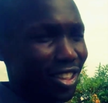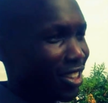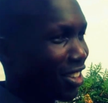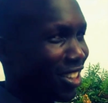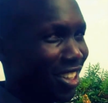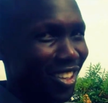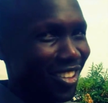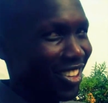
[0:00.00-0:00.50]
So no,
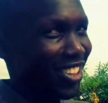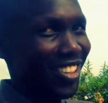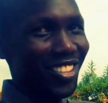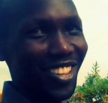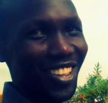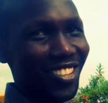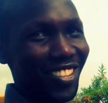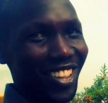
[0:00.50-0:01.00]
no.
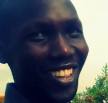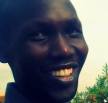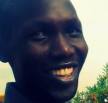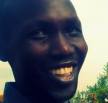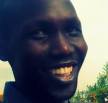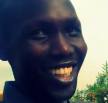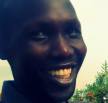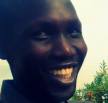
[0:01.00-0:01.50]
yeah, he did
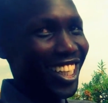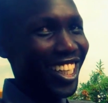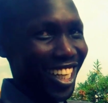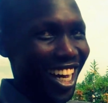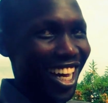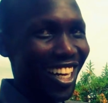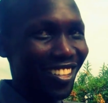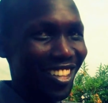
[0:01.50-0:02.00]
run great. yeah,
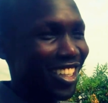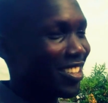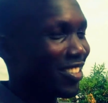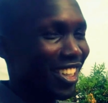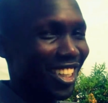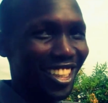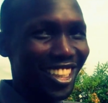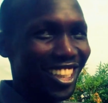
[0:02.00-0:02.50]
yeah, very
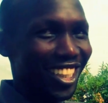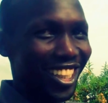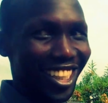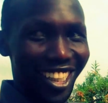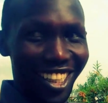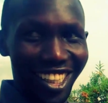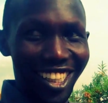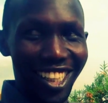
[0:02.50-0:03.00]
much.
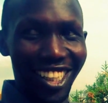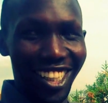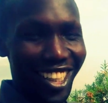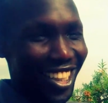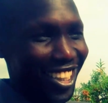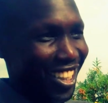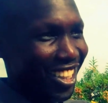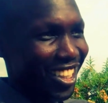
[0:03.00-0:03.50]
yeah. yeah.
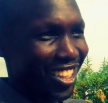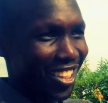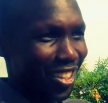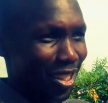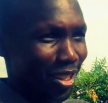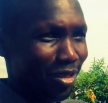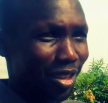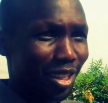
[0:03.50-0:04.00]

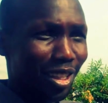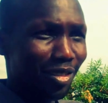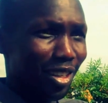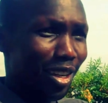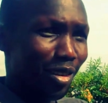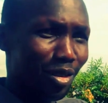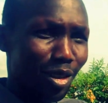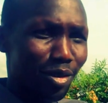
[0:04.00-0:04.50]
So in fact,
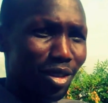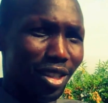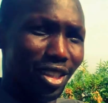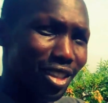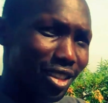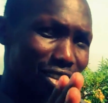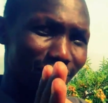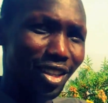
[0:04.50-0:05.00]
even after
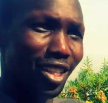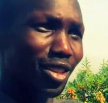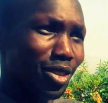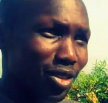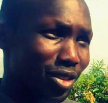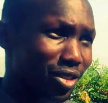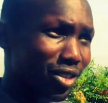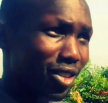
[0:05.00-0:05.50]
finishing, we had
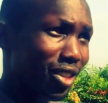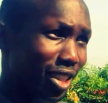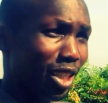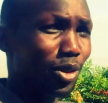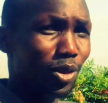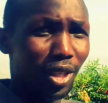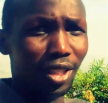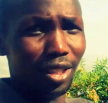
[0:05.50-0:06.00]
to
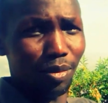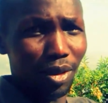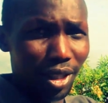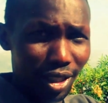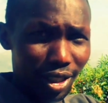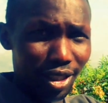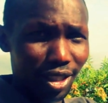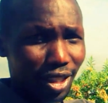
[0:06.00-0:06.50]
congratulate him.
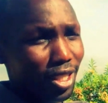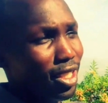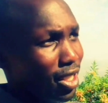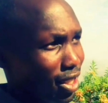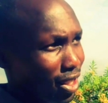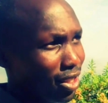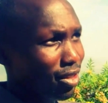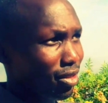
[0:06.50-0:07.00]
Mm-hmm.
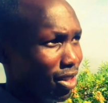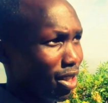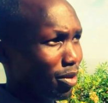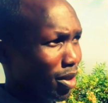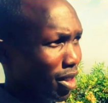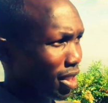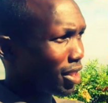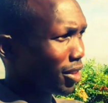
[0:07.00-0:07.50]
Very
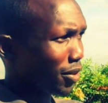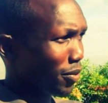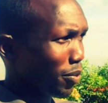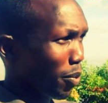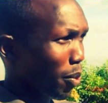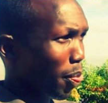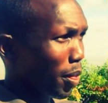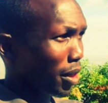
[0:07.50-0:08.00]
well.
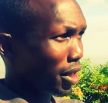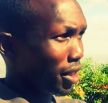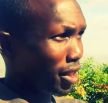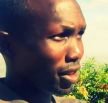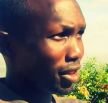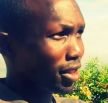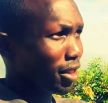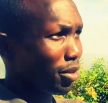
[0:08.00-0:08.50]
He
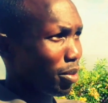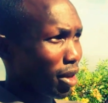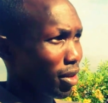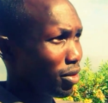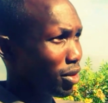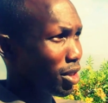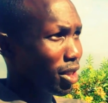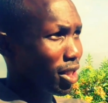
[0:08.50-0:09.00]
did.
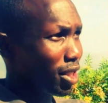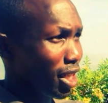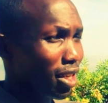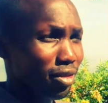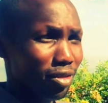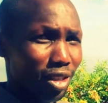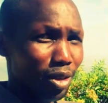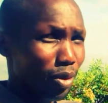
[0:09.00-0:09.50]
He, he
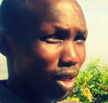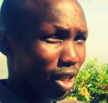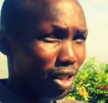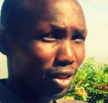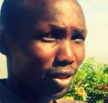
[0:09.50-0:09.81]
ran very well.